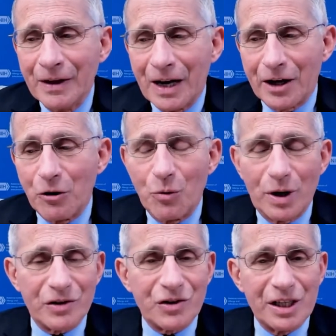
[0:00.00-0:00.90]
I don't
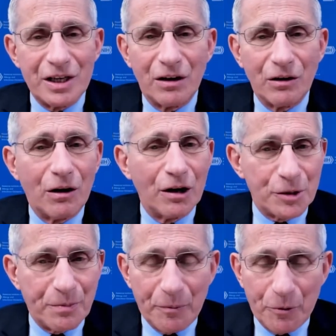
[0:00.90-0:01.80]
want to see a
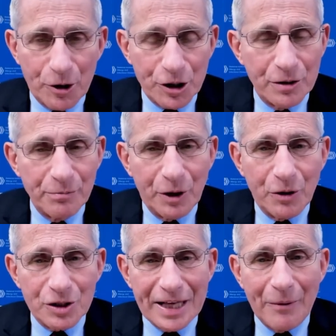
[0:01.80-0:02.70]
large proportion
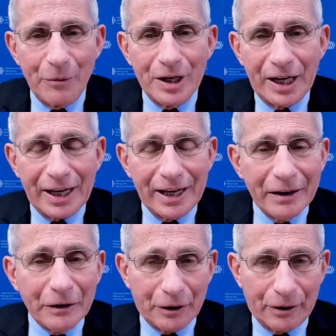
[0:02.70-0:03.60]
because that would
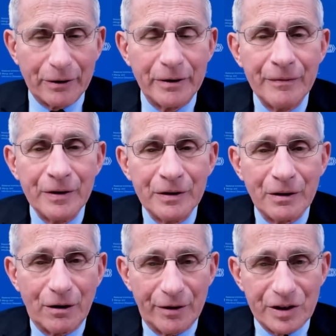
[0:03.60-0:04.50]
hinder
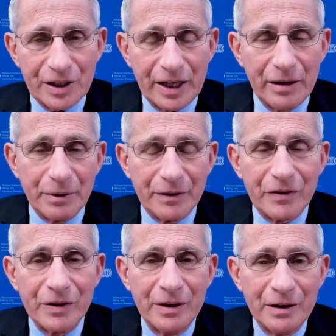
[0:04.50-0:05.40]
our
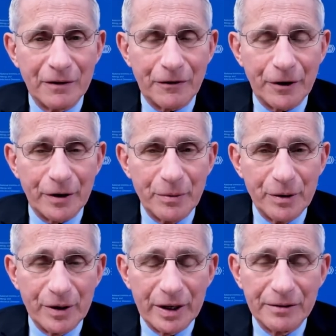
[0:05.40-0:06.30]
attainment of herd
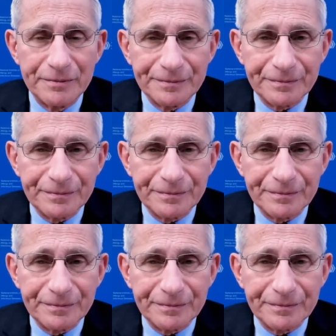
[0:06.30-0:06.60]
immunity.